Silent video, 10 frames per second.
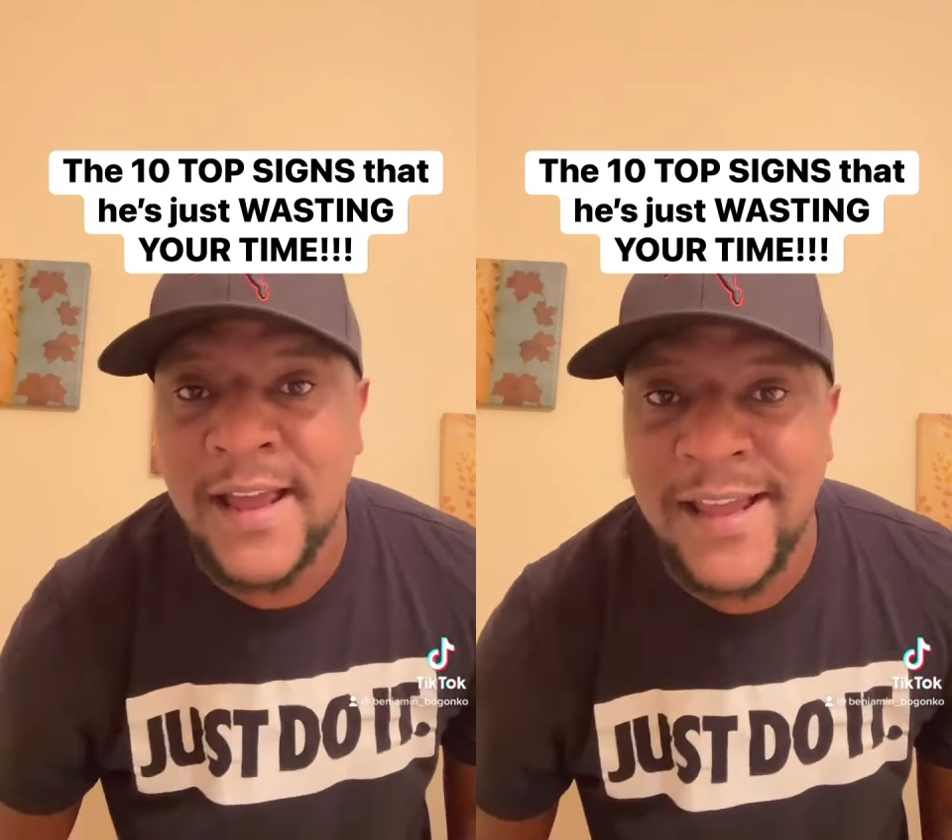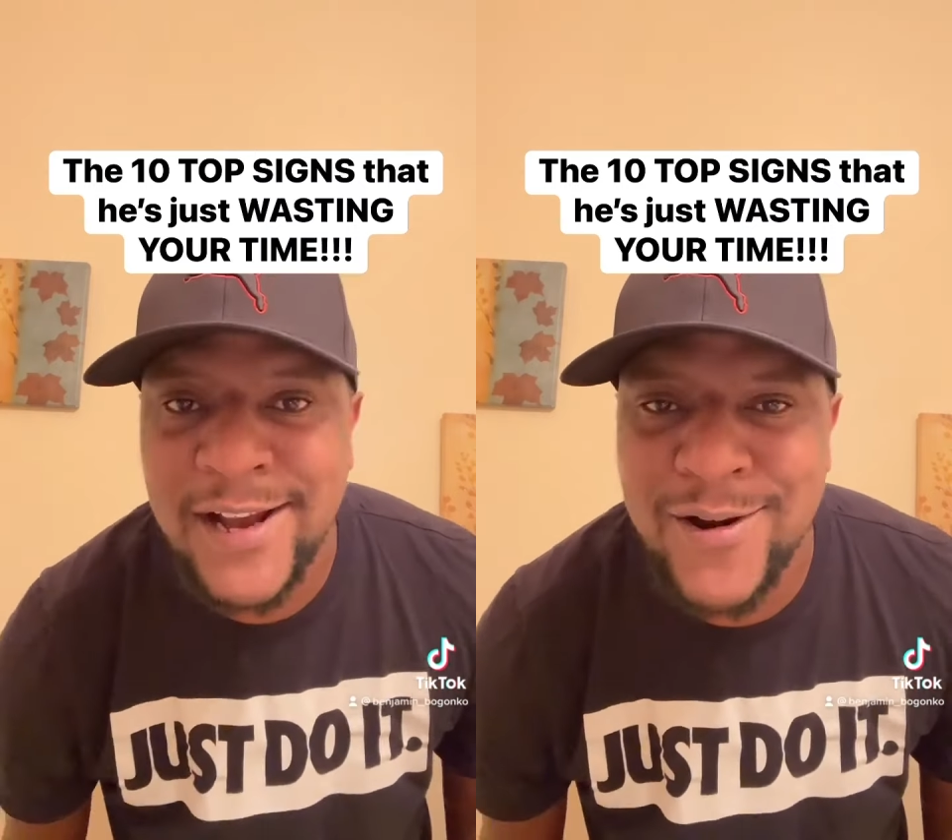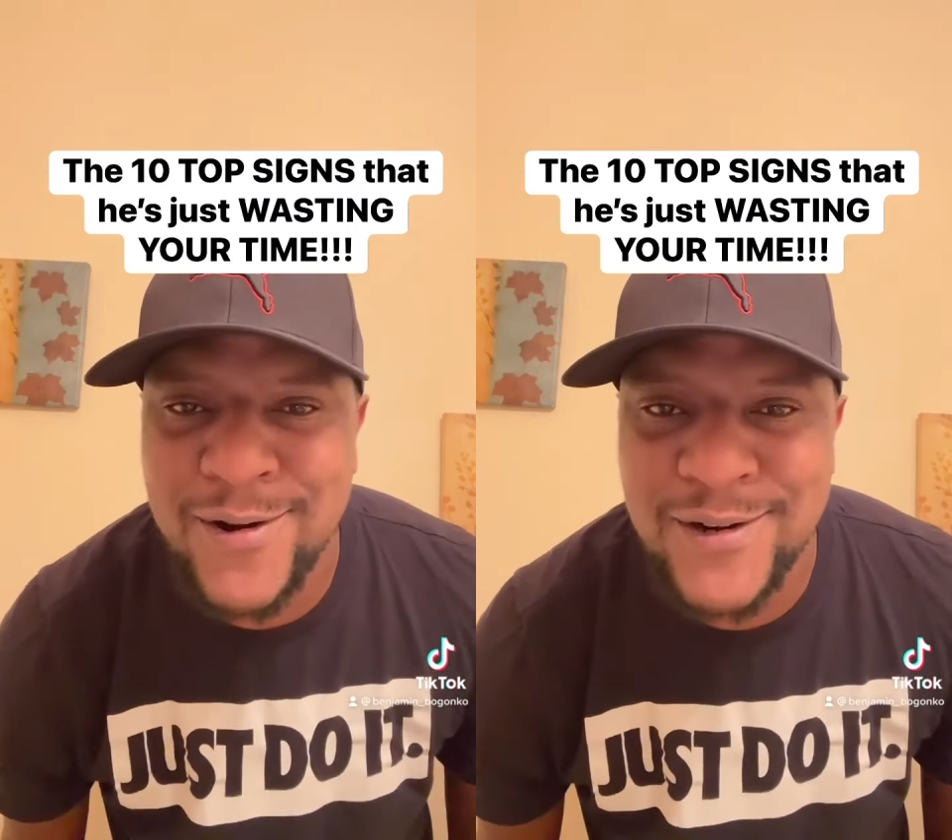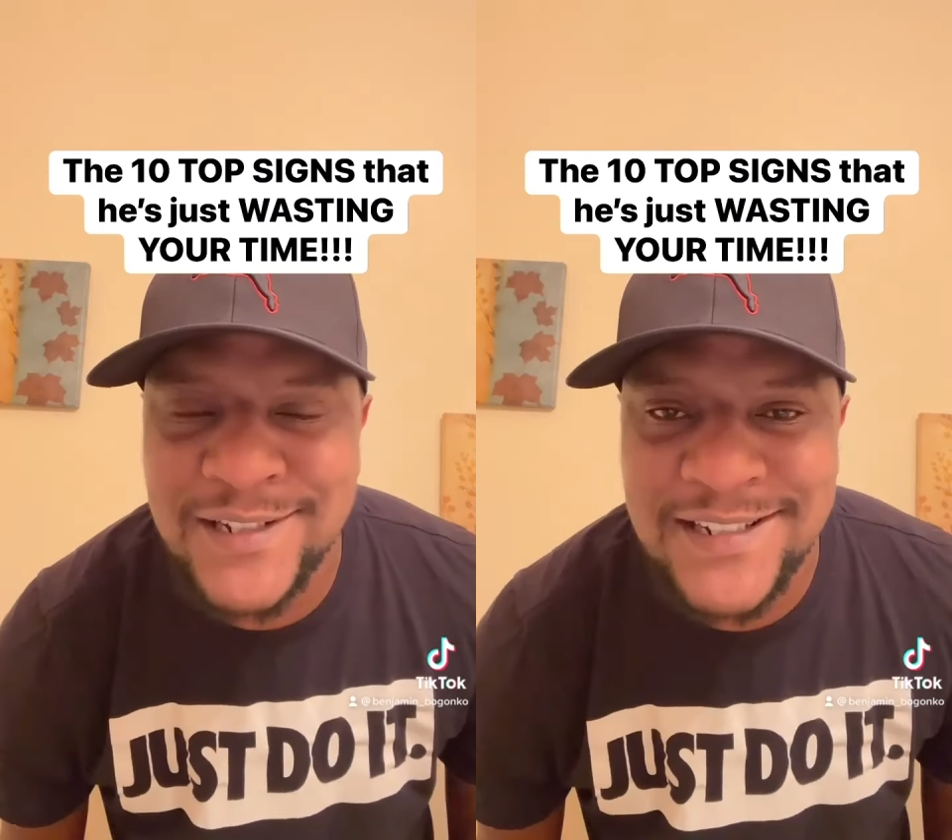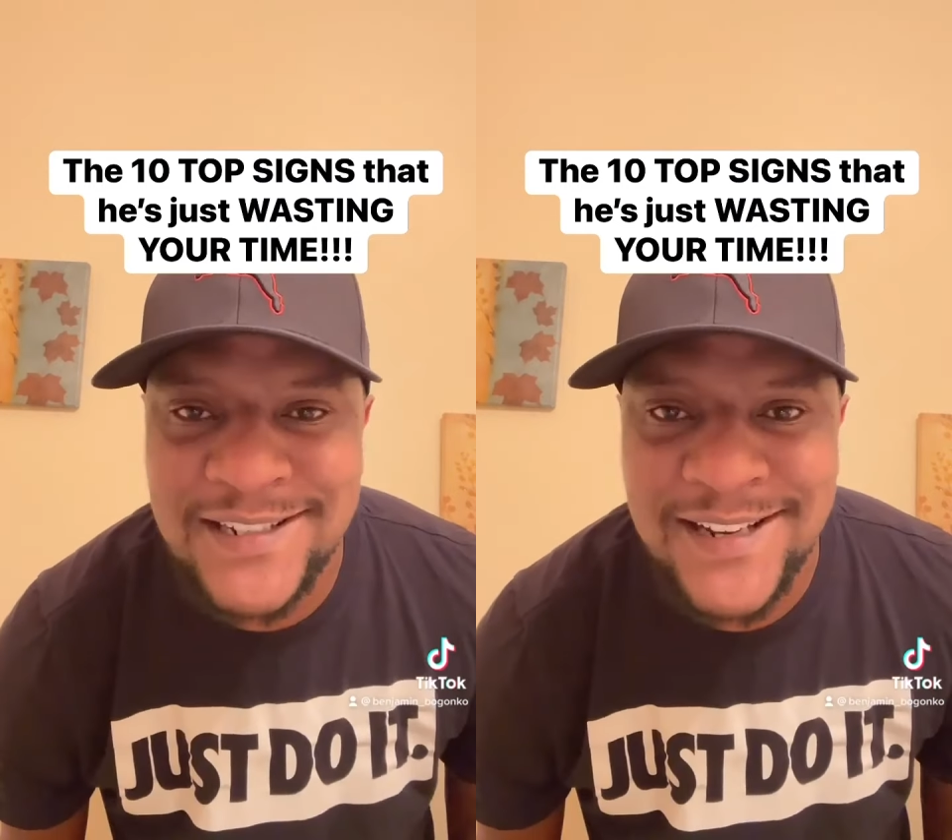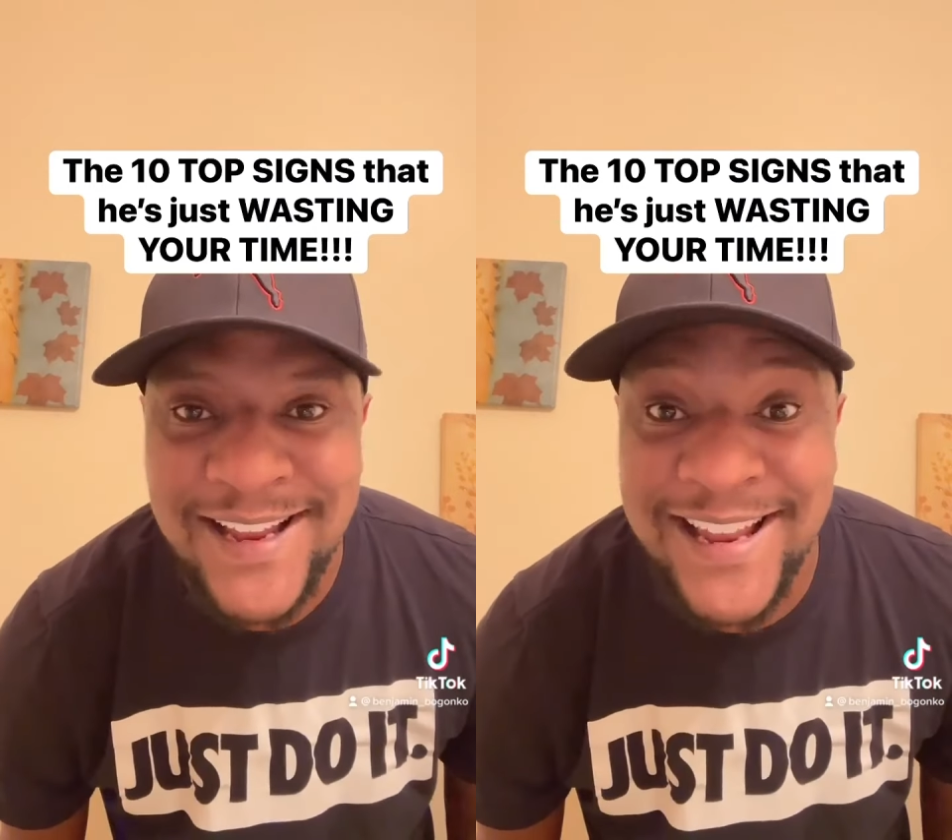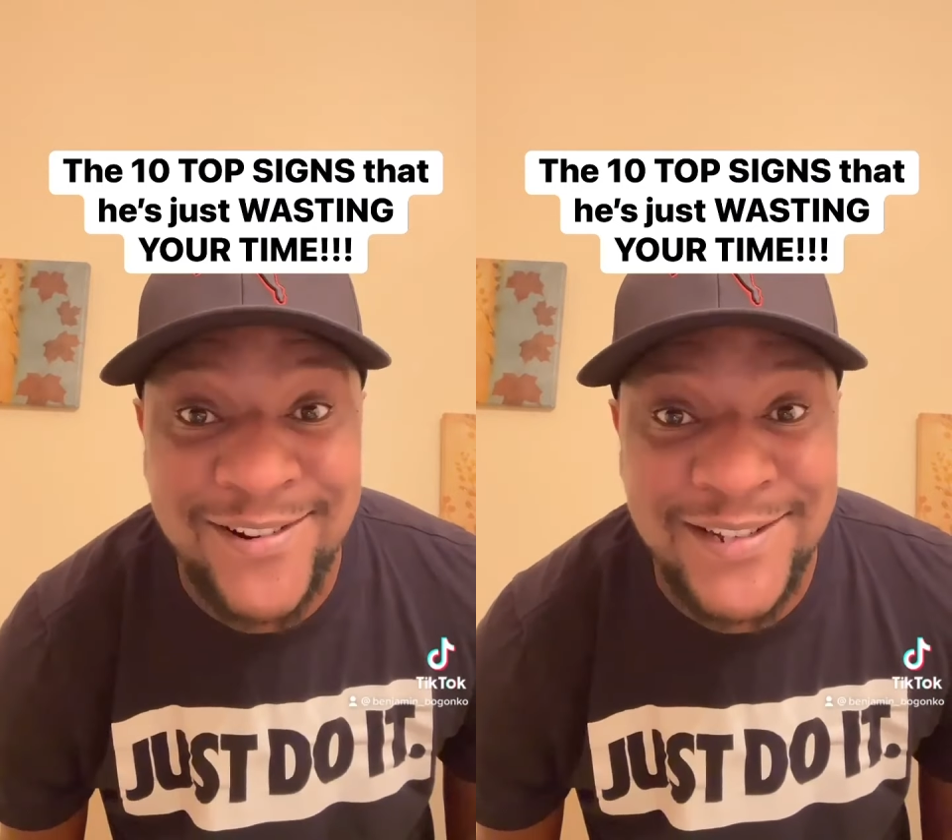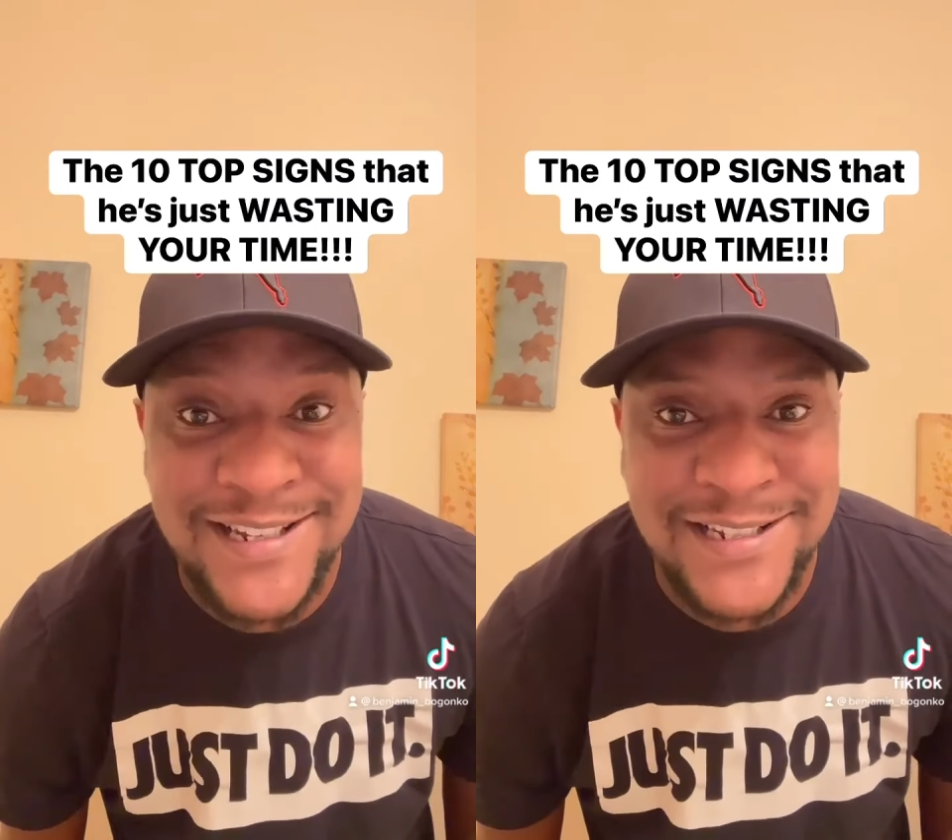he
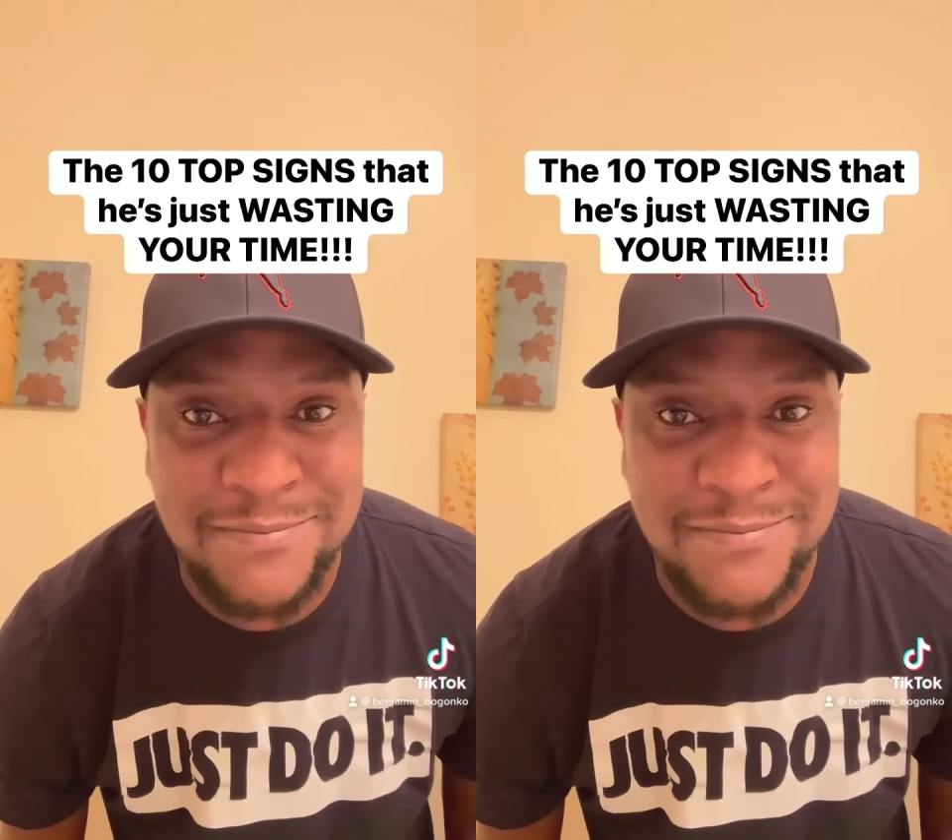knows his